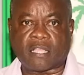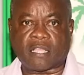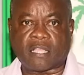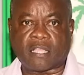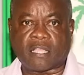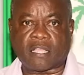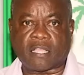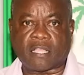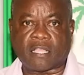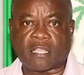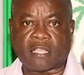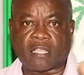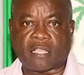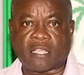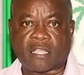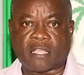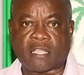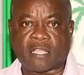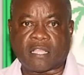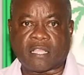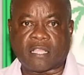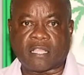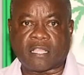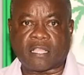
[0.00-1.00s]

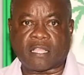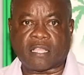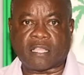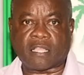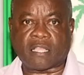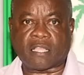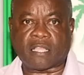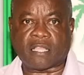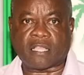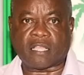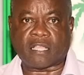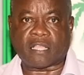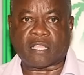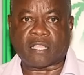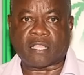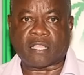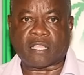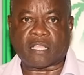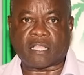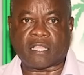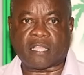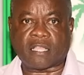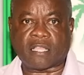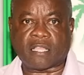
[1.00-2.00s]

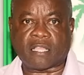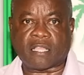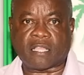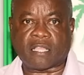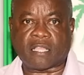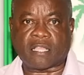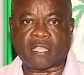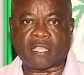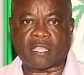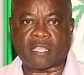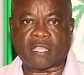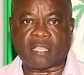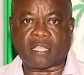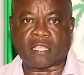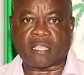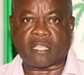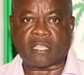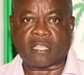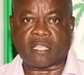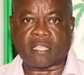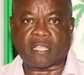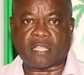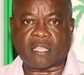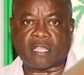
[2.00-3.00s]

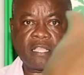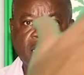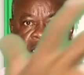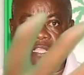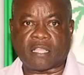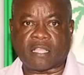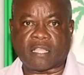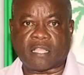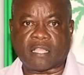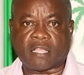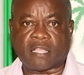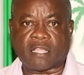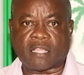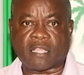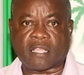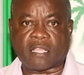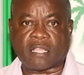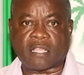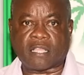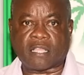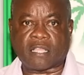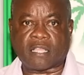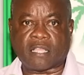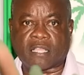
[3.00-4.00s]

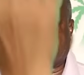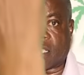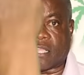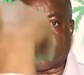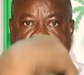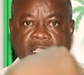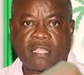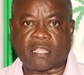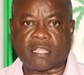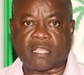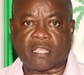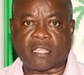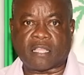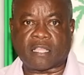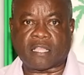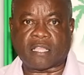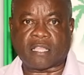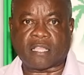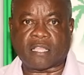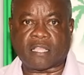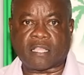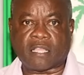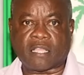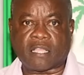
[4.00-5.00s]

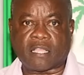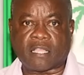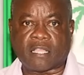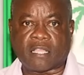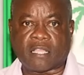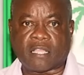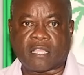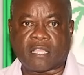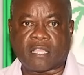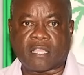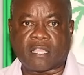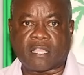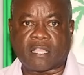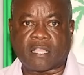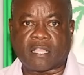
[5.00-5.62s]
The person shown says nothing.